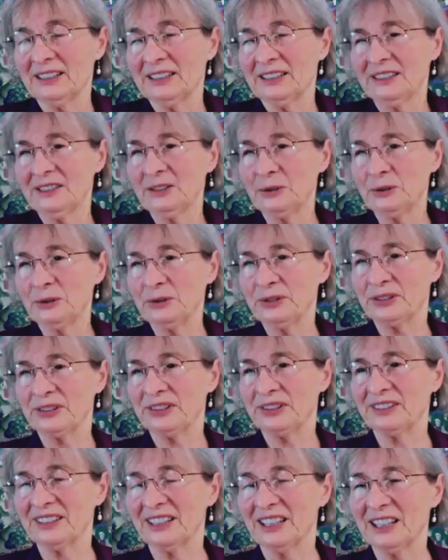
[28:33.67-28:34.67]

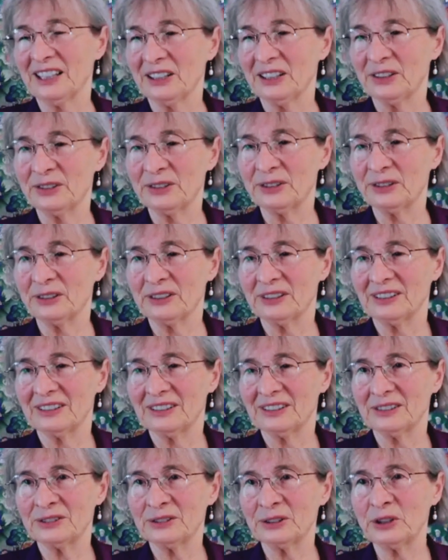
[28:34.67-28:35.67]

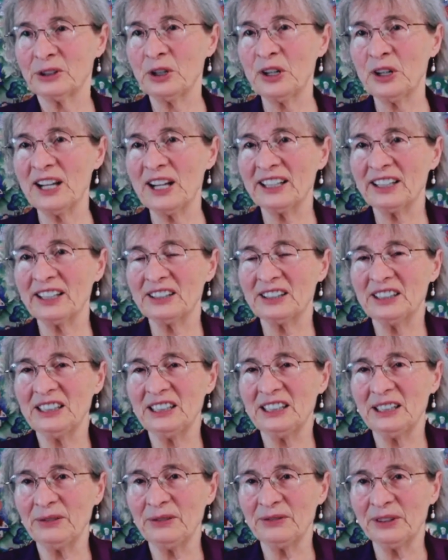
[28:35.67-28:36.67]
the
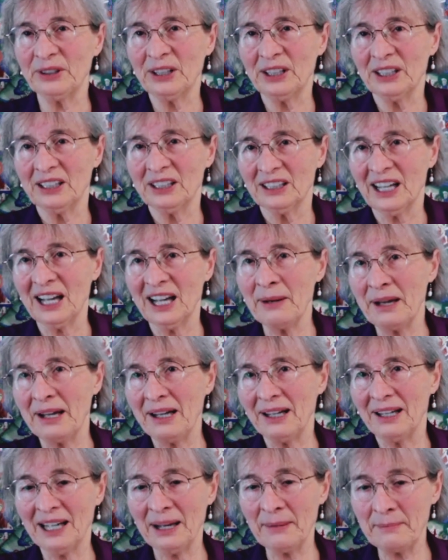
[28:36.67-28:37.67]
collective
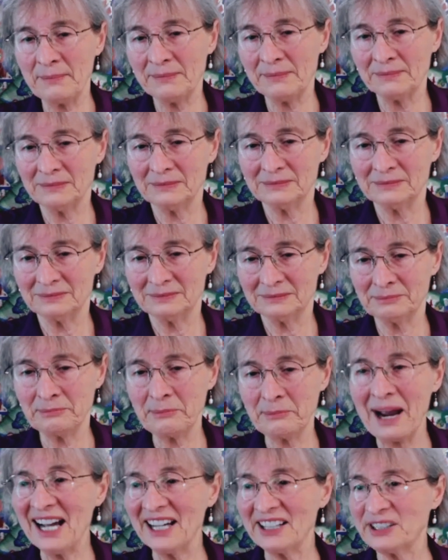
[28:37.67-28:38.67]

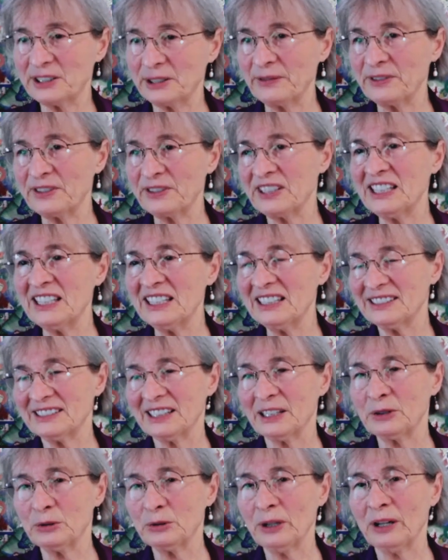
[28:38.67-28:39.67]
mass of things
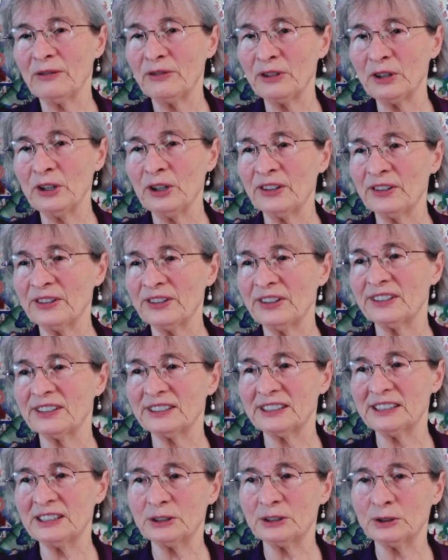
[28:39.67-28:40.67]
that you have learned
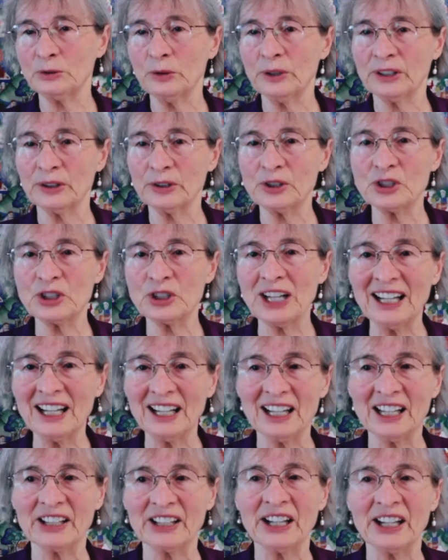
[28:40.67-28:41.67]
since you were a
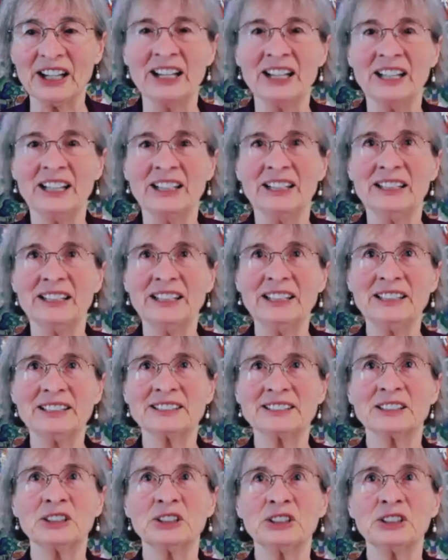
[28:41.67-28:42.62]
child is